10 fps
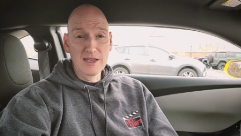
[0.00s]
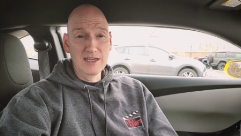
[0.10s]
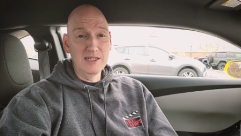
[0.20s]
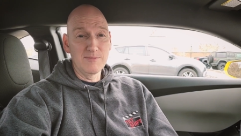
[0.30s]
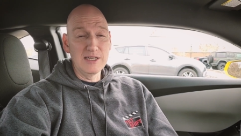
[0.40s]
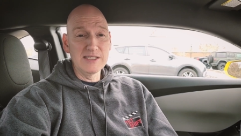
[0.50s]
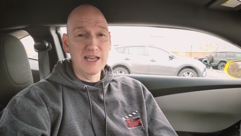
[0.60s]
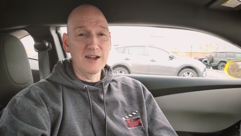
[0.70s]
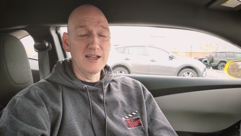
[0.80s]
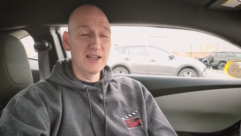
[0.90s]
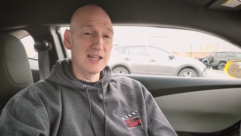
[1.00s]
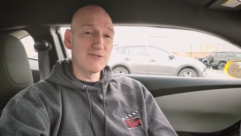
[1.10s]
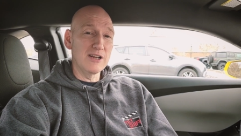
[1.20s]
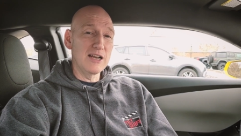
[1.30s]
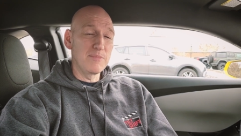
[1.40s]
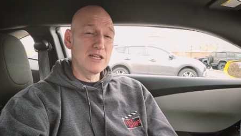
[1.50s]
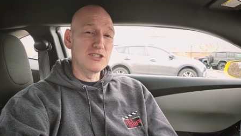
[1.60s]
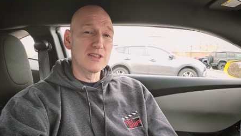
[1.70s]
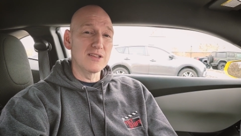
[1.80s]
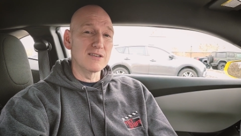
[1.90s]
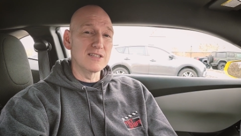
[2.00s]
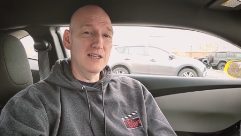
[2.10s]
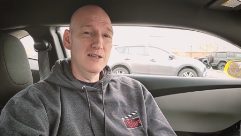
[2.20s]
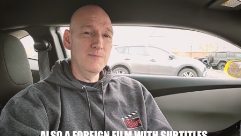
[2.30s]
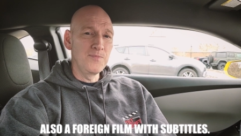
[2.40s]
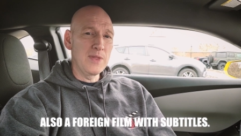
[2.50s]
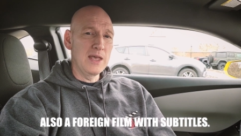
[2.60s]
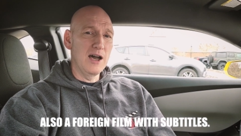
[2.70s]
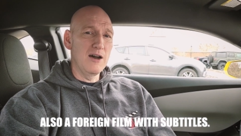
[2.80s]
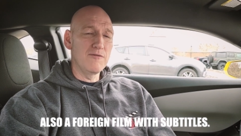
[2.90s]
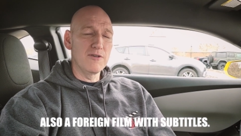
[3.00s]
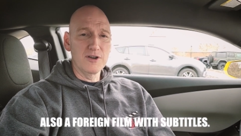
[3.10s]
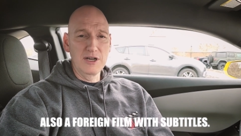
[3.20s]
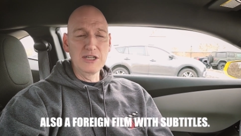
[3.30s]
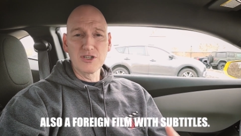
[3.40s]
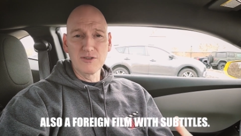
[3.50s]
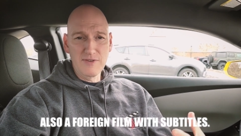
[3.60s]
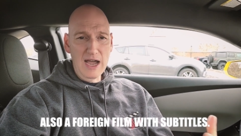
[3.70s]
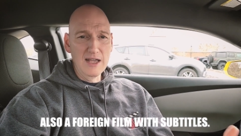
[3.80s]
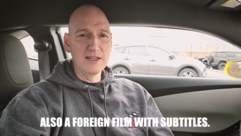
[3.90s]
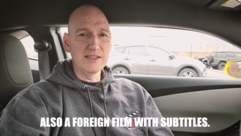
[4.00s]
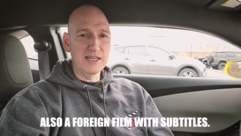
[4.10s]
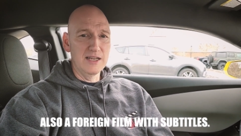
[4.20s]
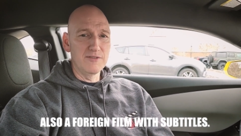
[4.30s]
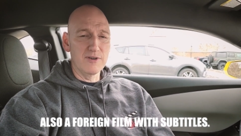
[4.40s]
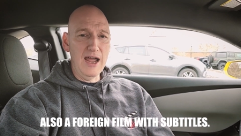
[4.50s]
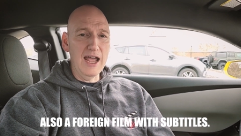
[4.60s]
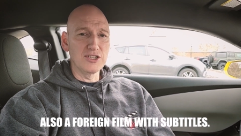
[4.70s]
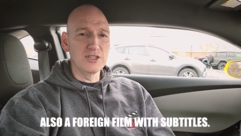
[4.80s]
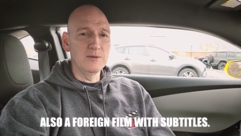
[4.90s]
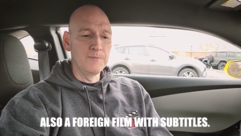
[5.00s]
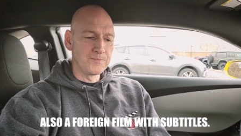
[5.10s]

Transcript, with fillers: He's pretty scary. It is rated PG 13 uh, for creature violence and for action.